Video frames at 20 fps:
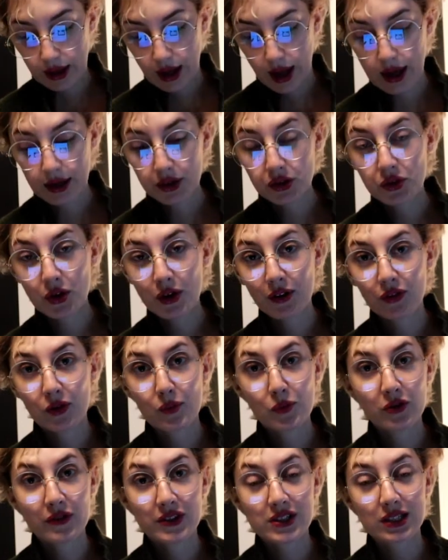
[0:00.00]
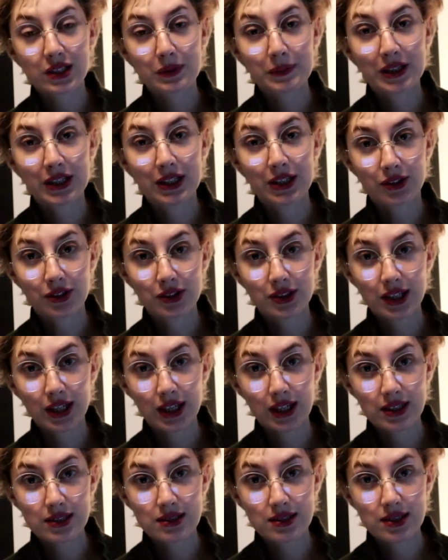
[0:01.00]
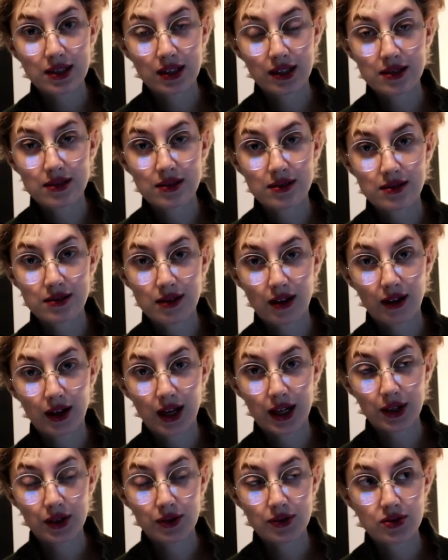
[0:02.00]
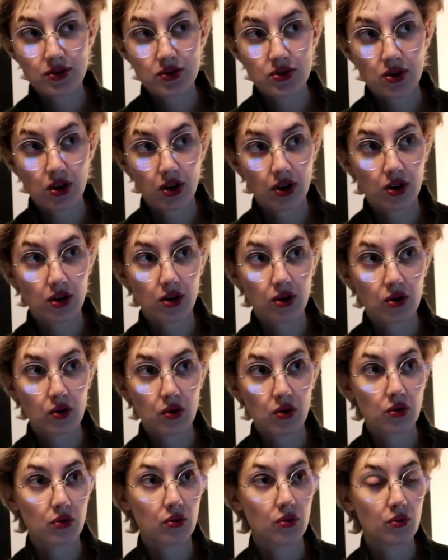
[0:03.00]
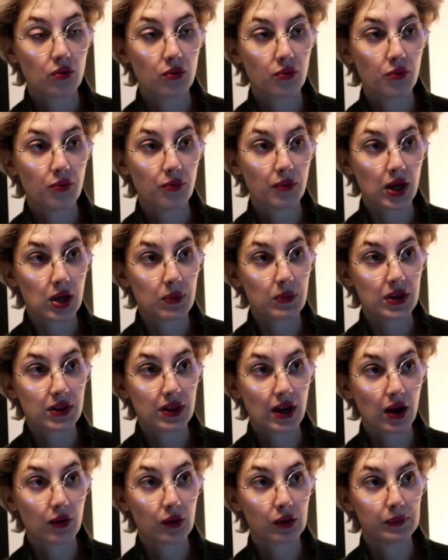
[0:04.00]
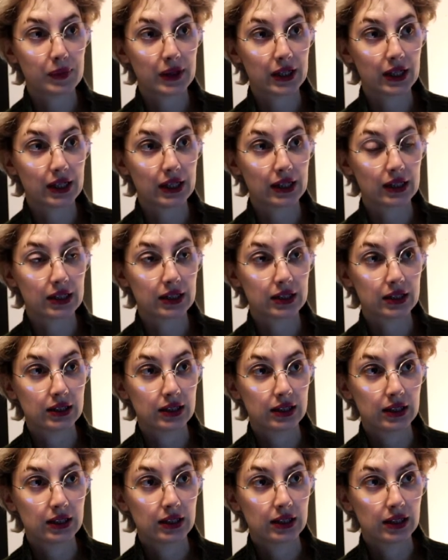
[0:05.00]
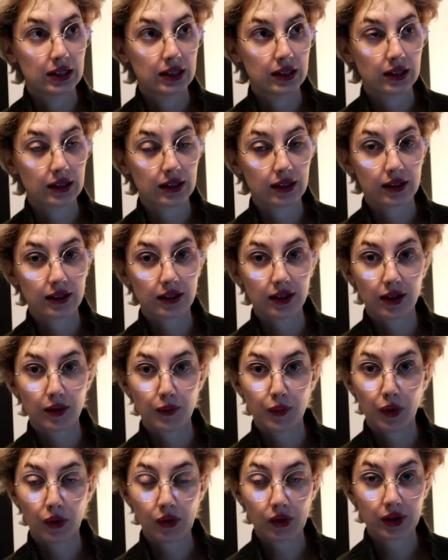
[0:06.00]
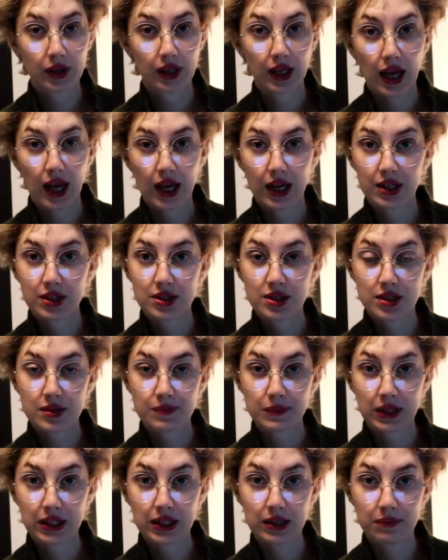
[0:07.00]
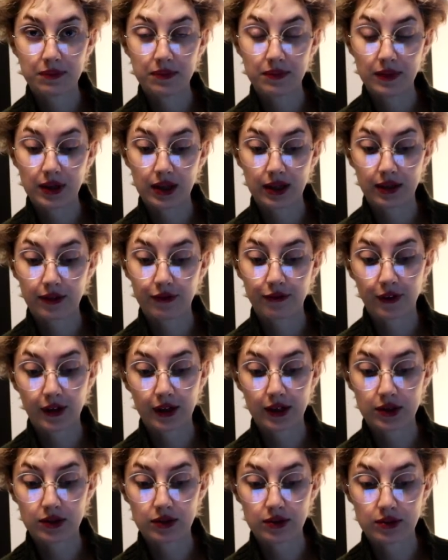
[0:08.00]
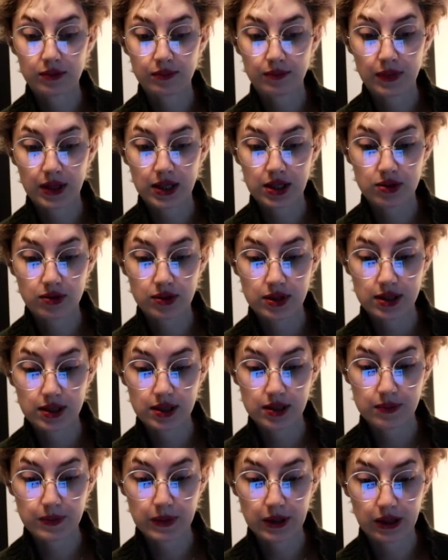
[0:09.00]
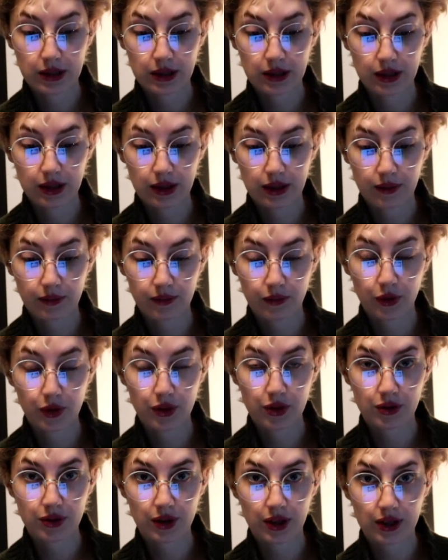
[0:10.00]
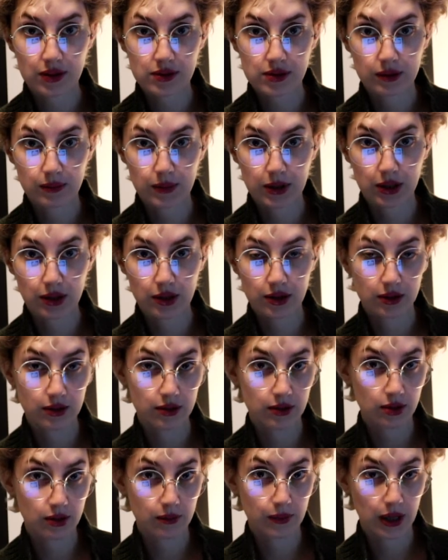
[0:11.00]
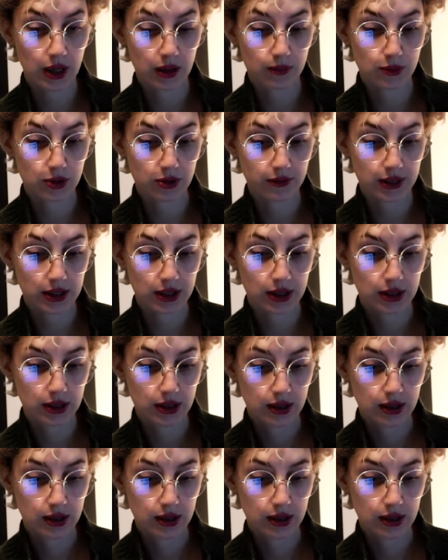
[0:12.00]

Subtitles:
I don't know if the movie's gonna be good yet, because it's not out. So, maybe that would be like a poorly aged meme if I do Matrix. But yeah, what do you think? Is gonna be a good or a bad movie?